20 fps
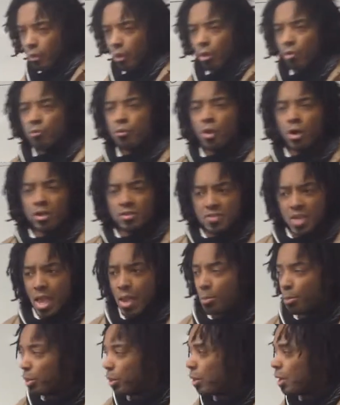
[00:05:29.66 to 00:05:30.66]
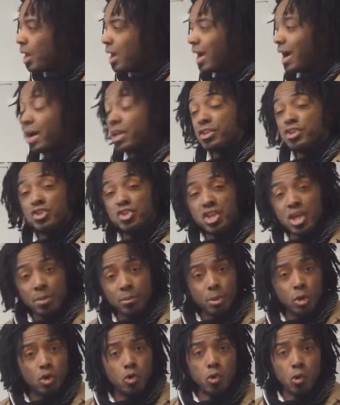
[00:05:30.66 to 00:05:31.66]
For example, uh,
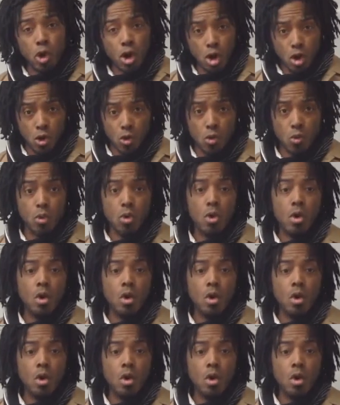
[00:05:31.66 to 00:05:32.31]
Jim Crow